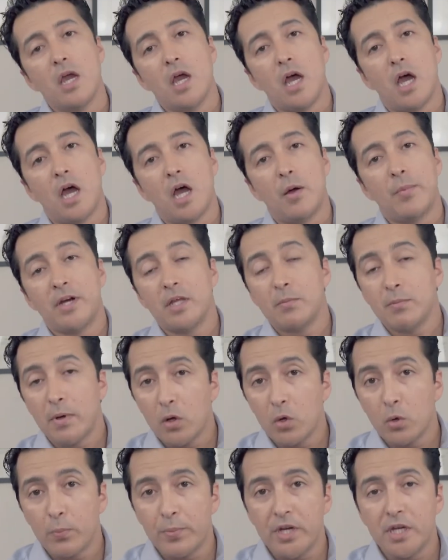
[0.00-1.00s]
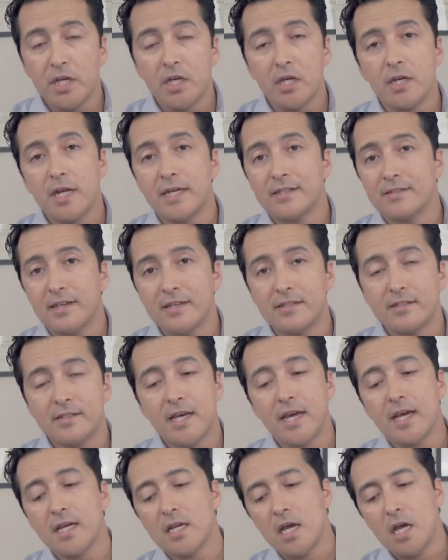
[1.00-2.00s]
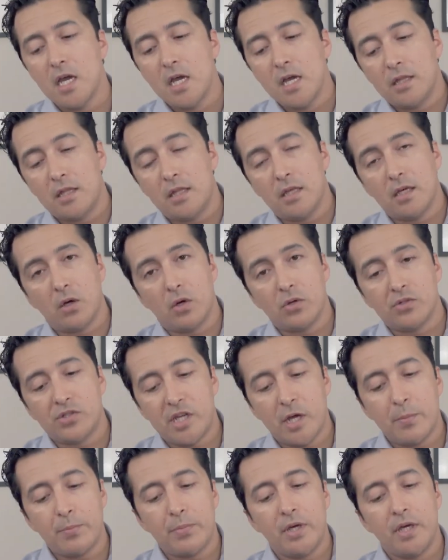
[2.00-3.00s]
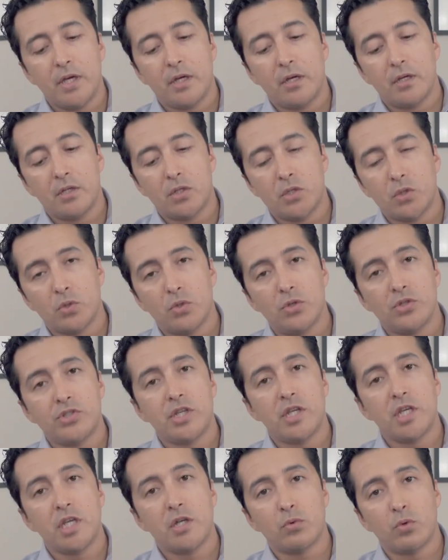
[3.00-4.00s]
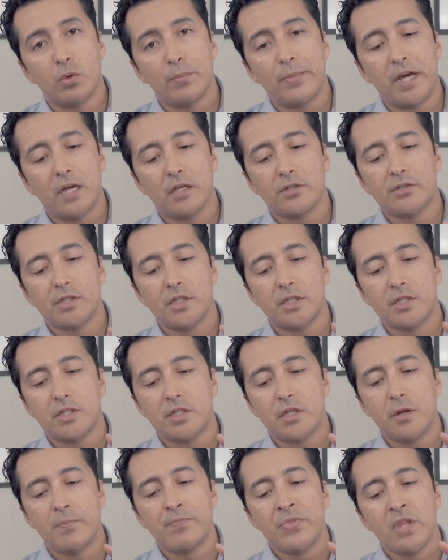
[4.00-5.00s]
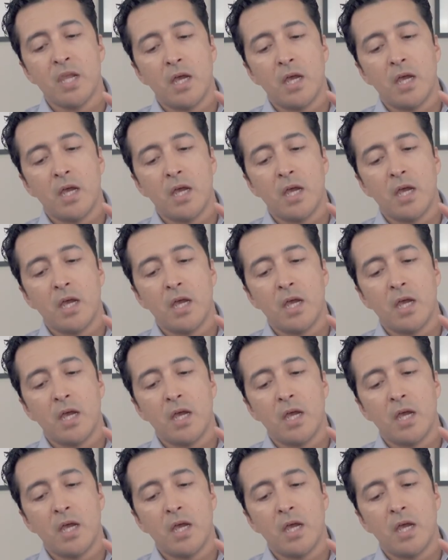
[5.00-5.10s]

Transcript: But in my opinion, as I said, the Ozempic, Trulicity, Rybelsus,